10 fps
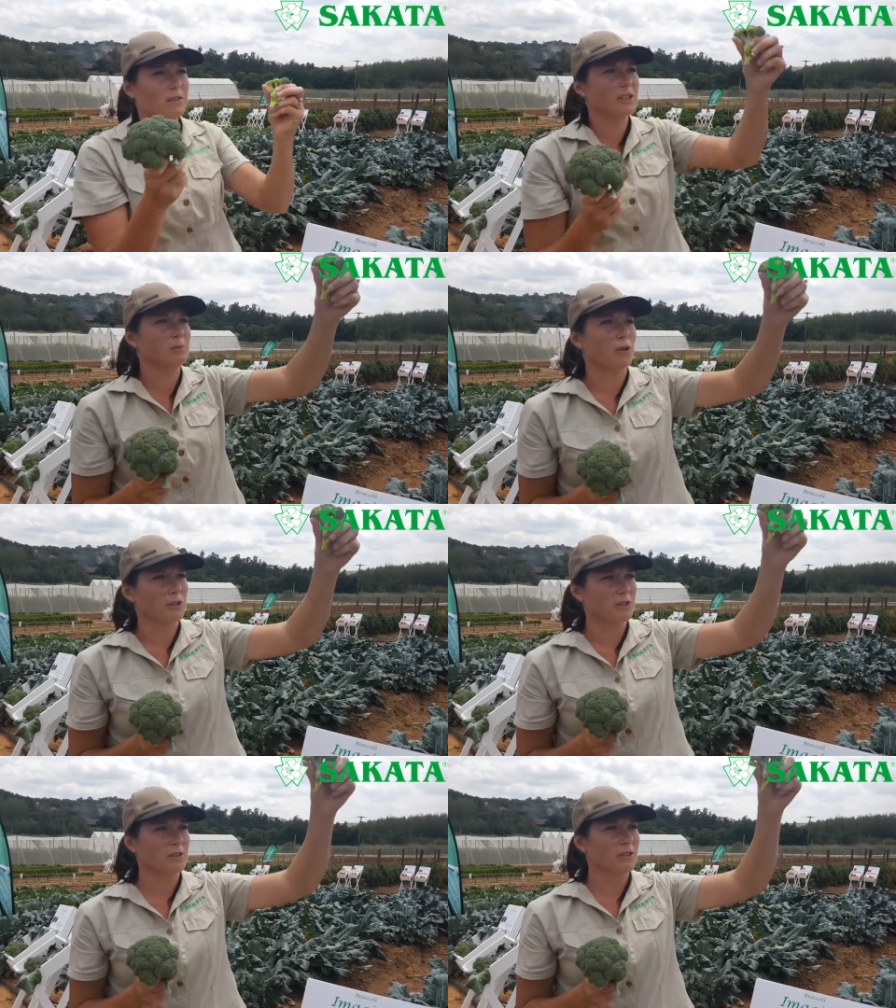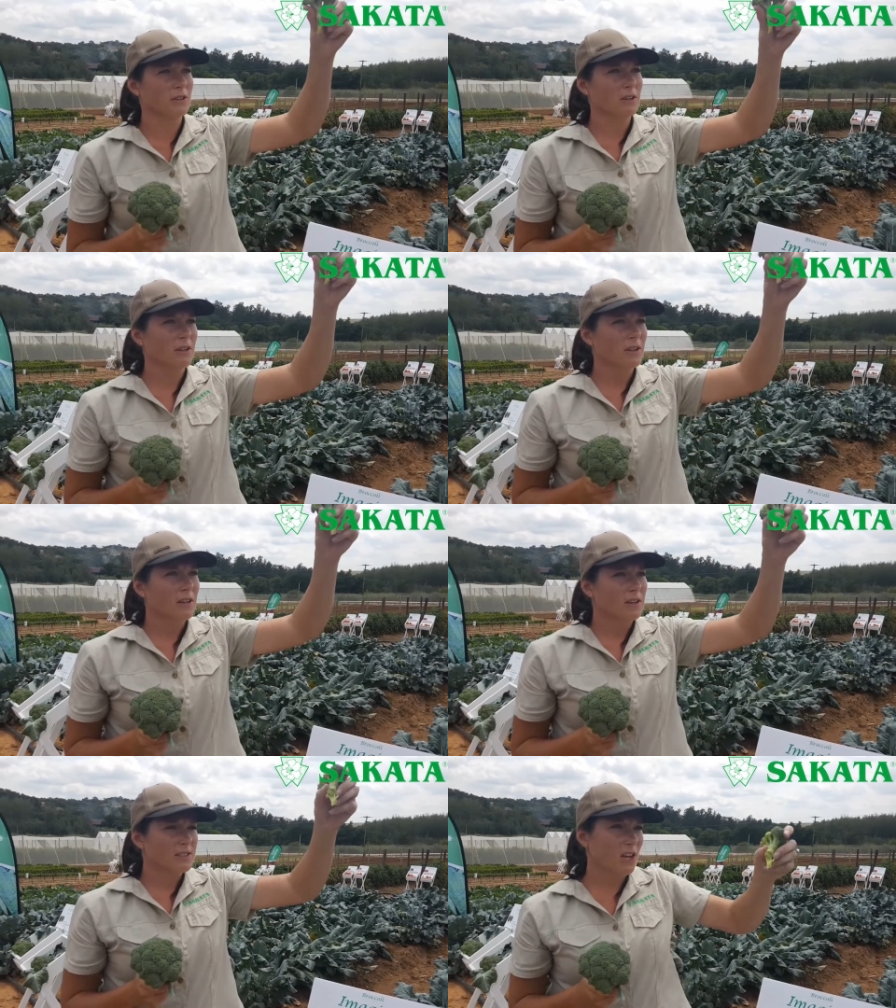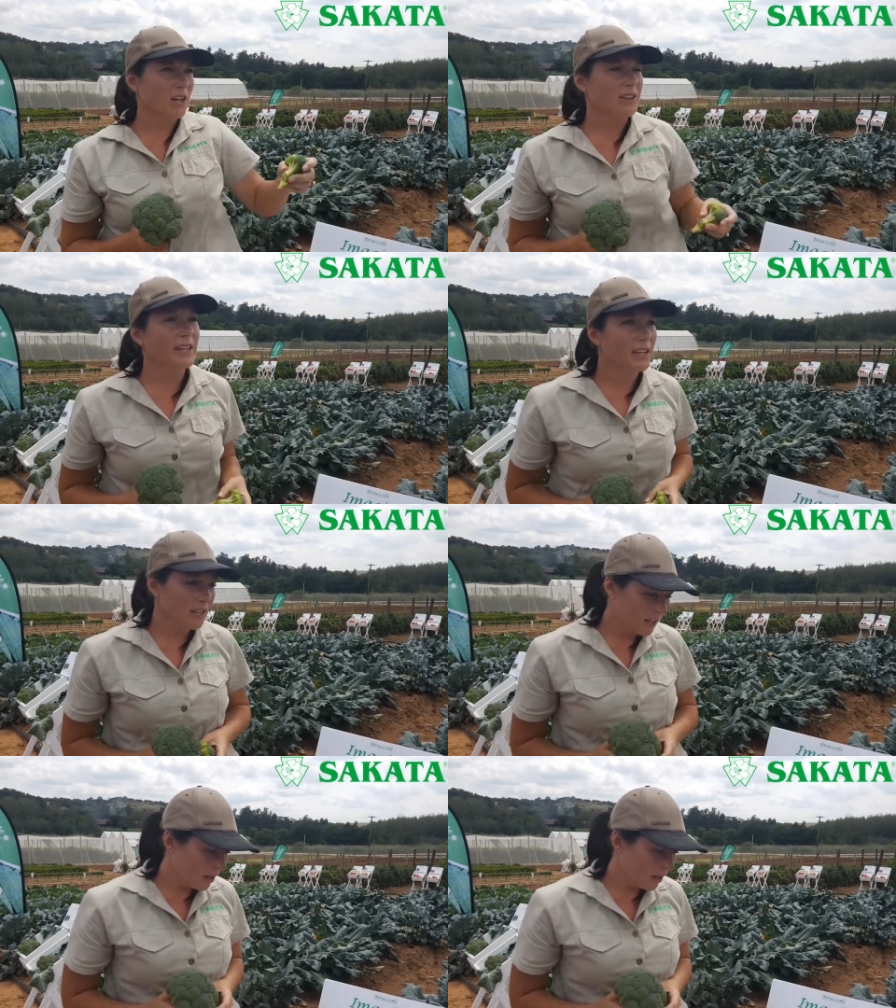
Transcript: off this part. So I think